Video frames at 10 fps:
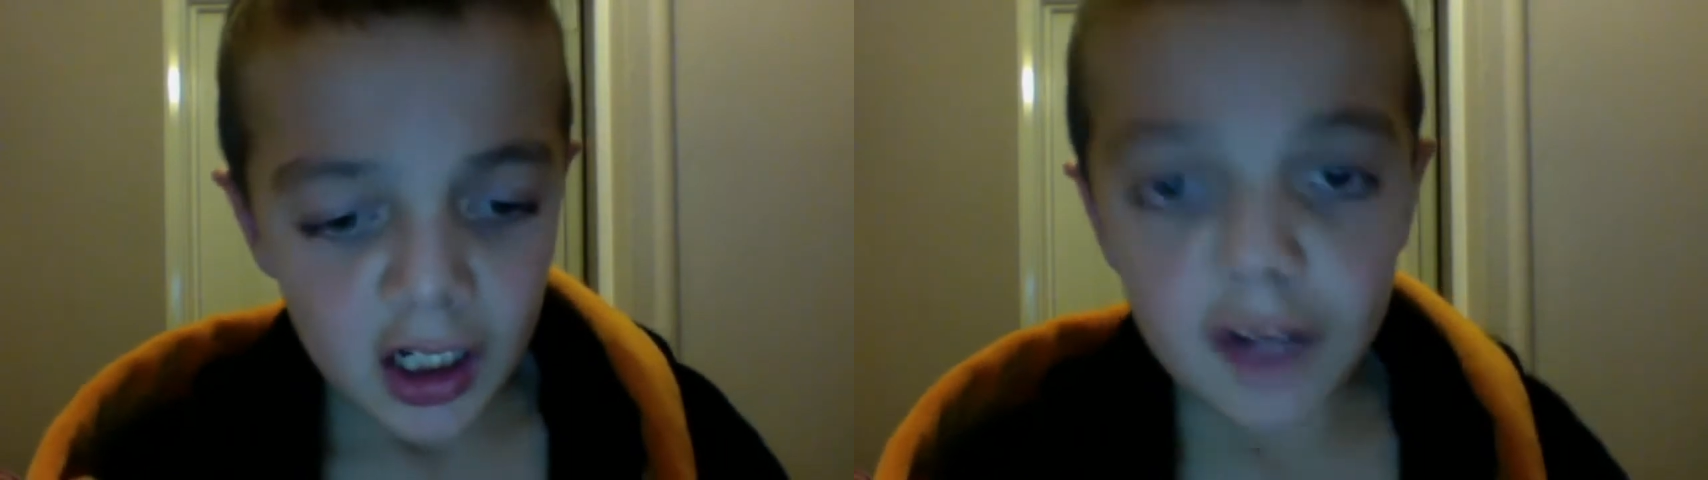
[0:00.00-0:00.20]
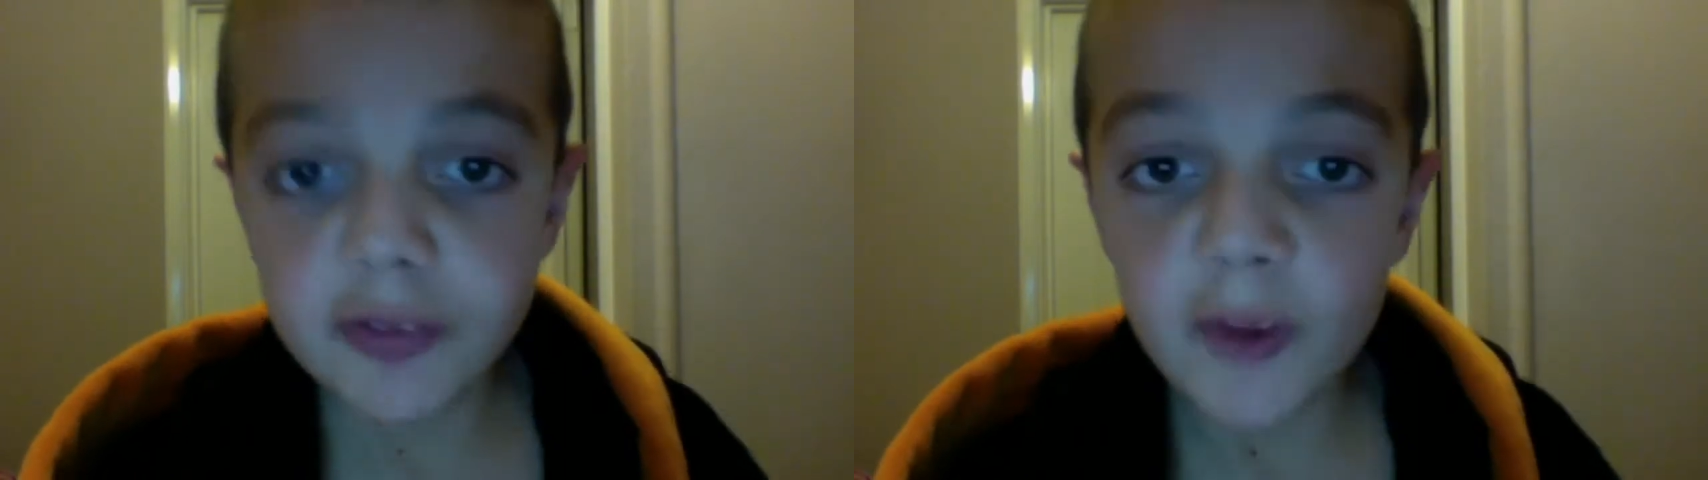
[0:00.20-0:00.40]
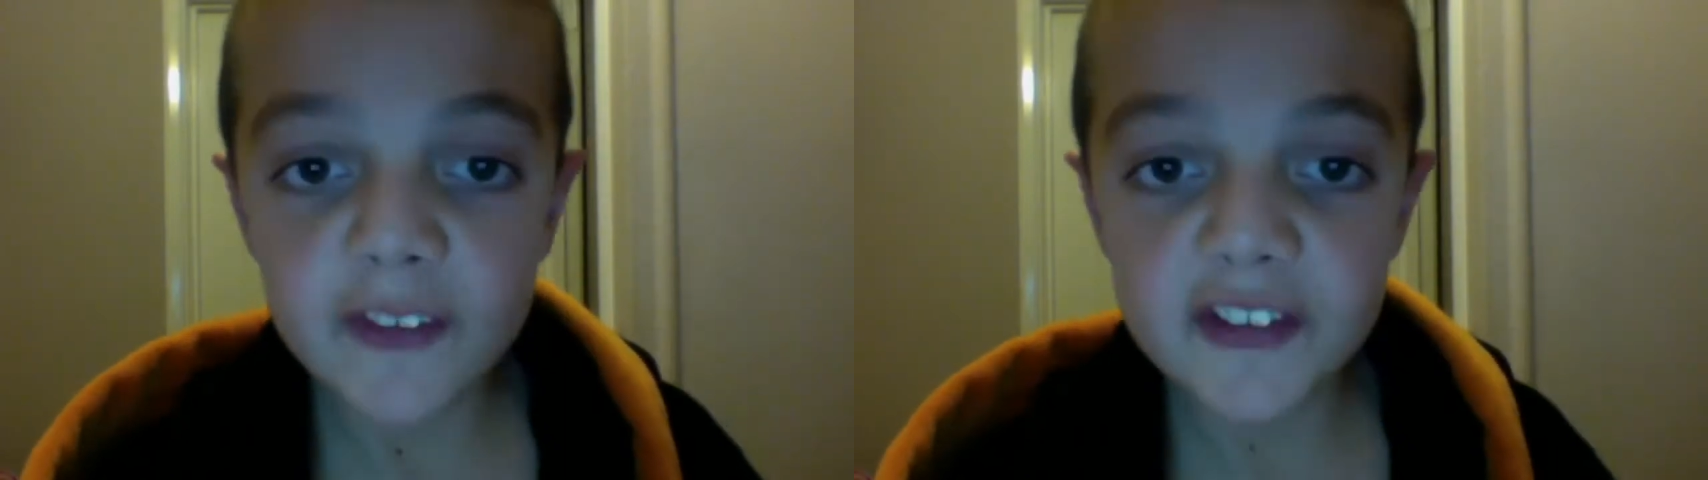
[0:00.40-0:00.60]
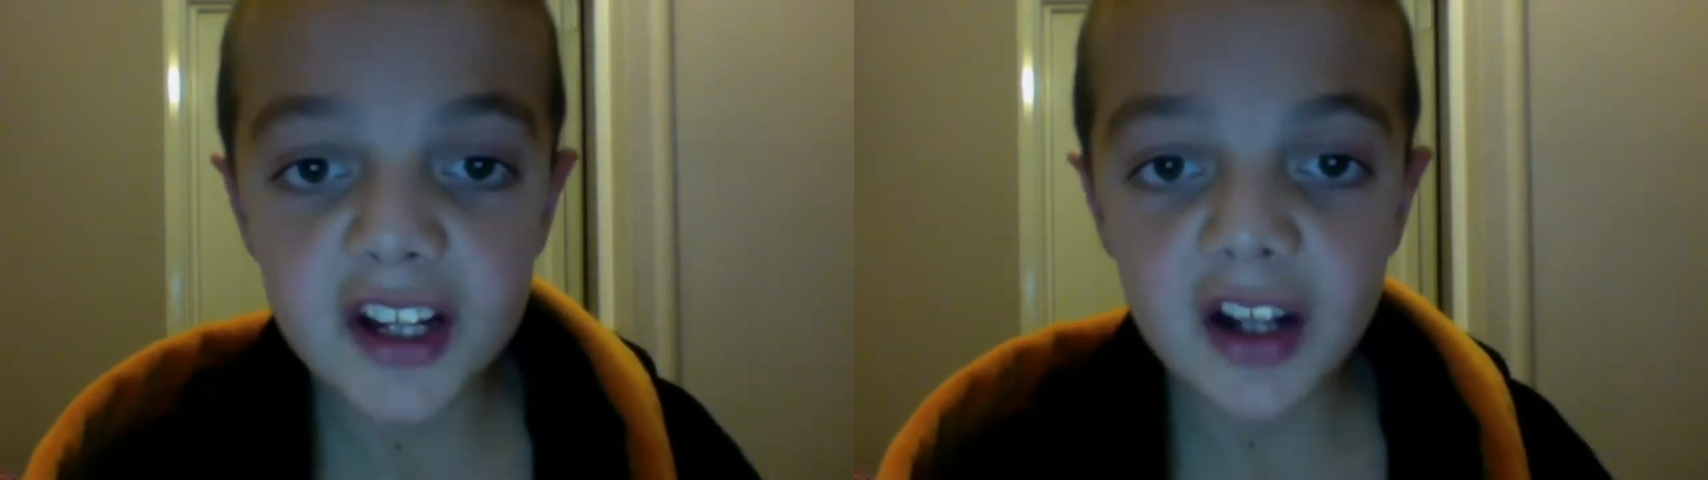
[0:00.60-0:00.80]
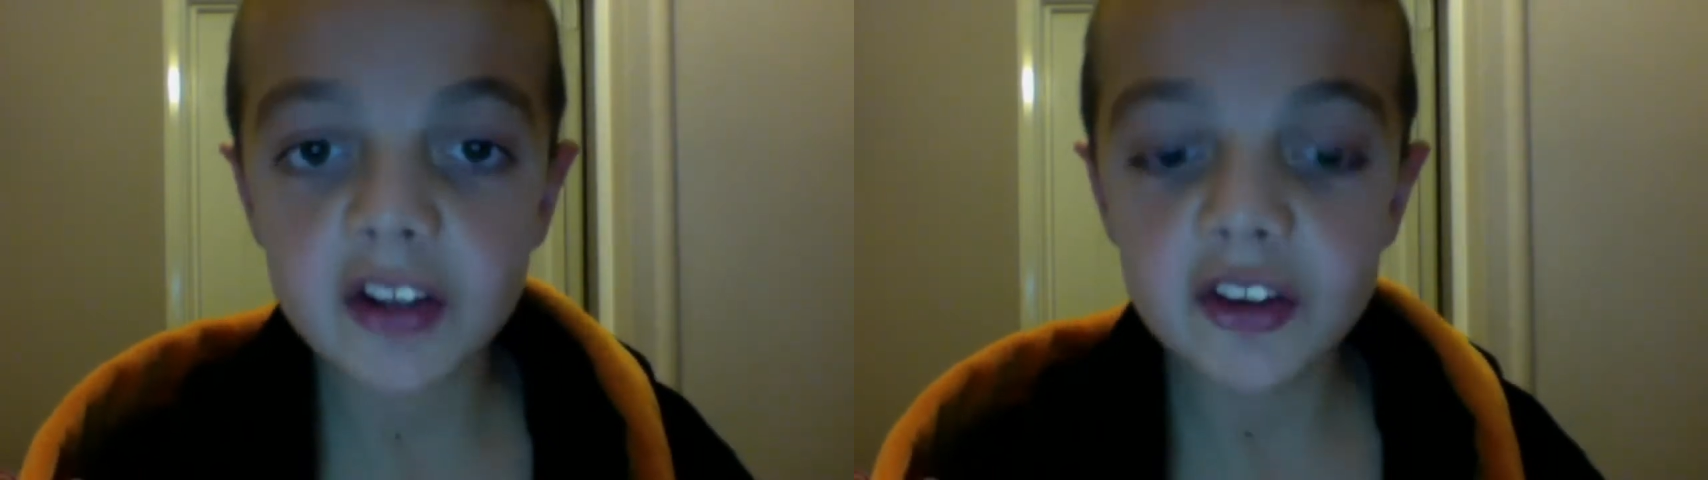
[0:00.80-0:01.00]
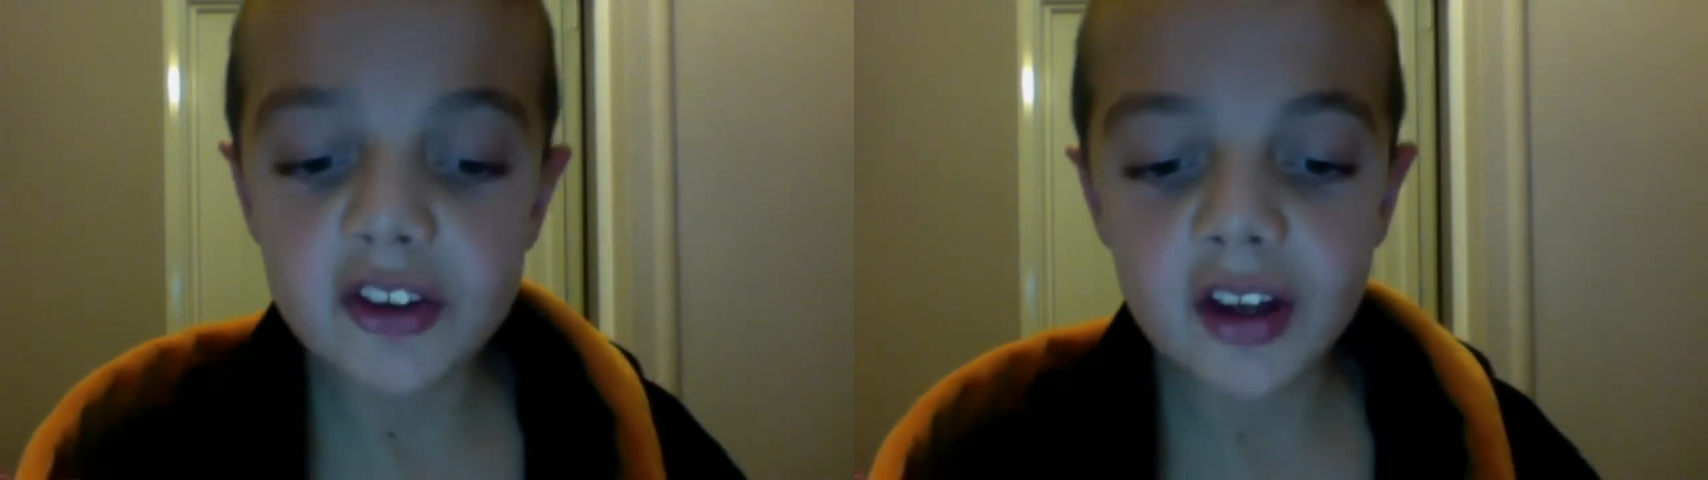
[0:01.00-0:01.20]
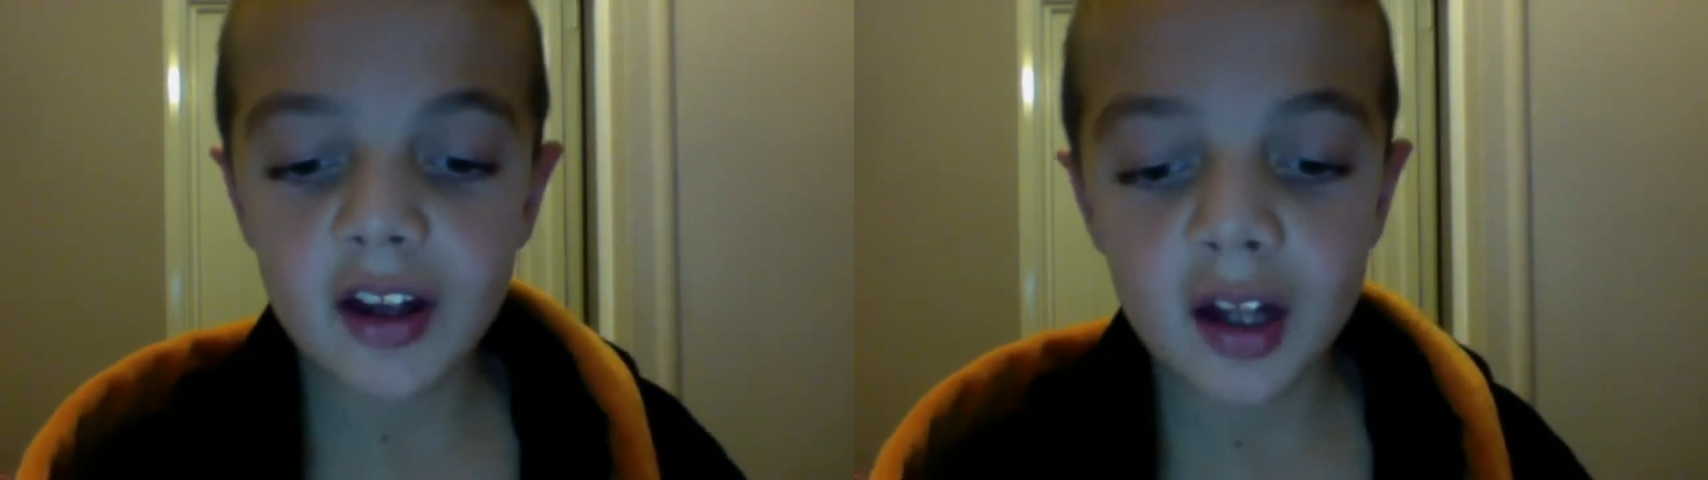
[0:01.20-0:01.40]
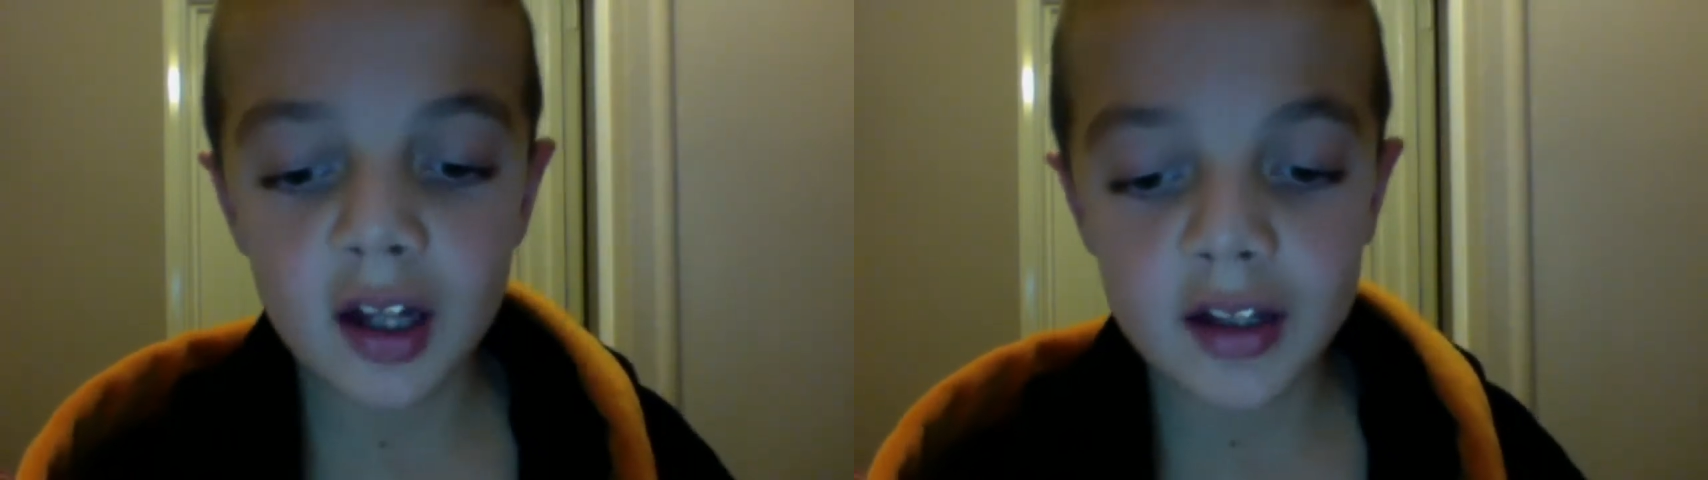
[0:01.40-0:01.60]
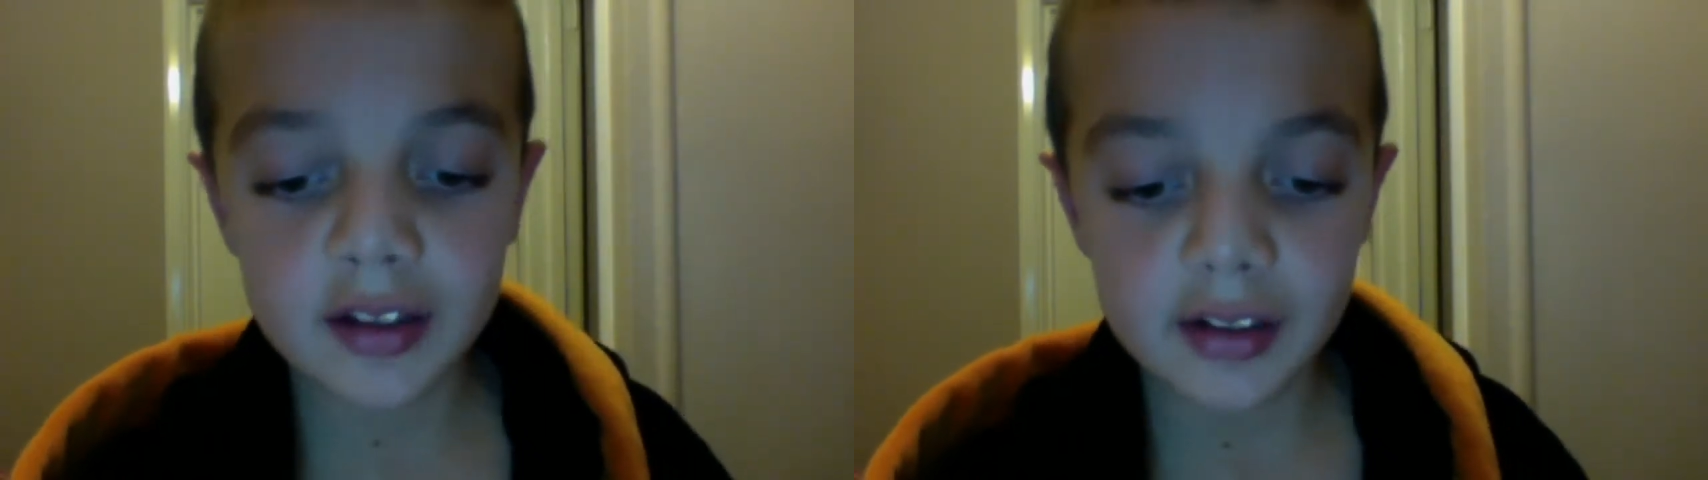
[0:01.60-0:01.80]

Wednesday night. A